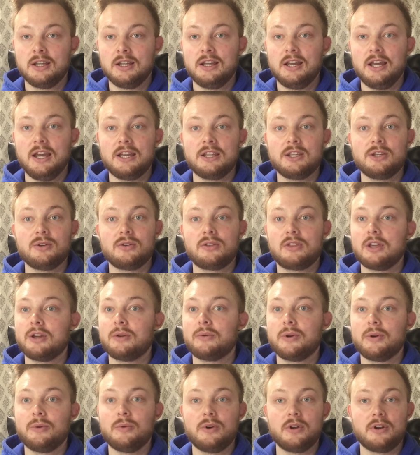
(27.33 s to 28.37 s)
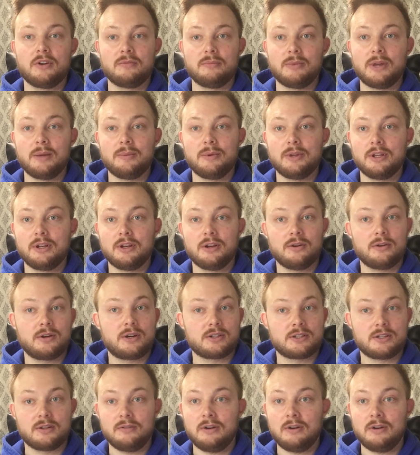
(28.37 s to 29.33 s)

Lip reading: And you think we would have maybe, you know, because the